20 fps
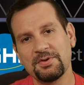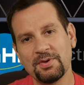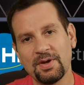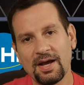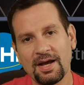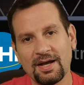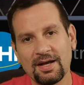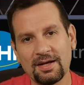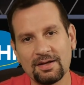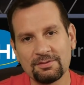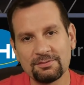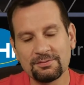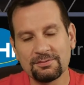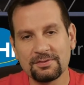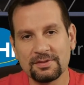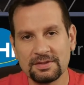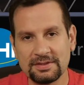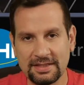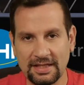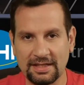you have
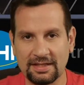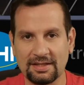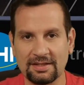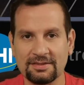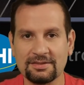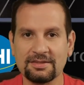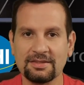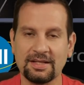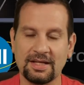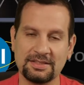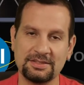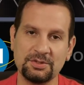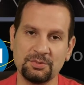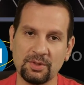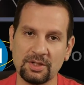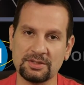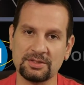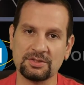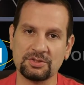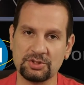data that you
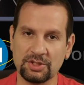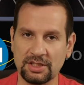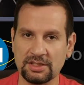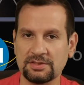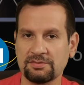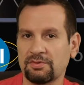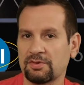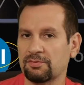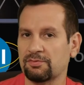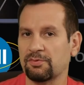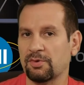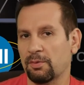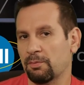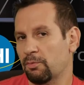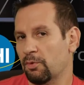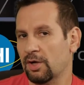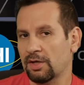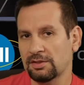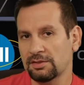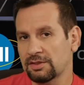want to transfer from
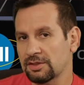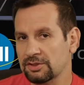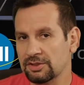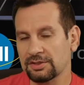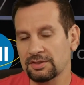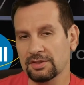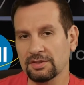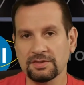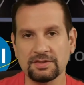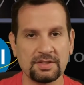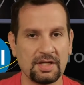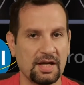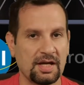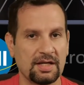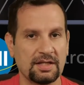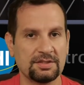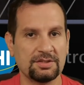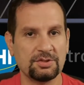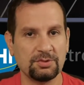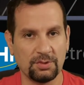one digital
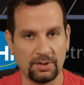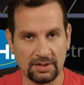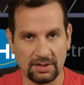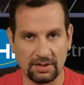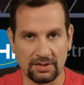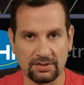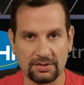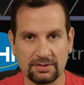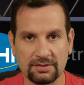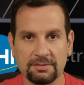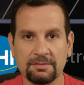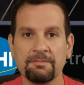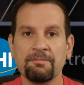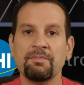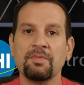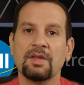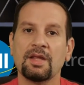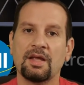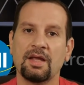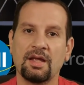side to another.
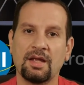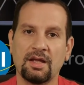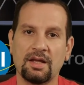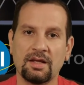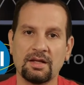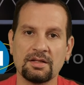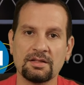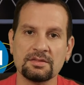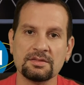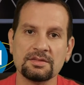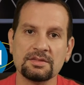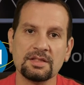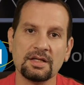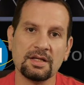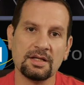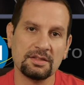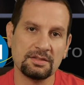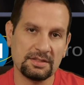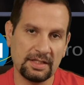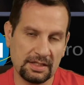And
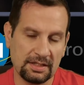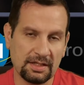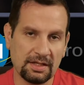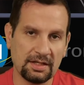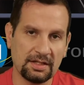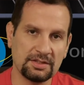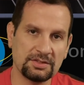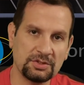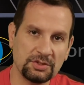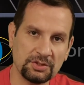data is